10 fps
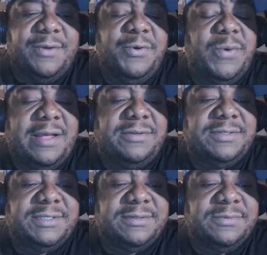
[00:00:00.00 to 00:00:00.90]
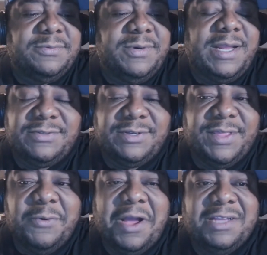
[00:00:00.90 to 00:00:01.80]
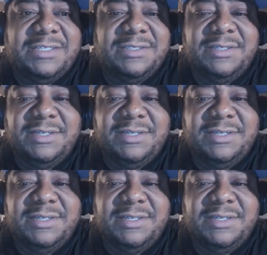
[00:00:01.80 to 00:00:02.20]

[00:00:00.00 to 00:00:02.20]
Who else and what else are they watching?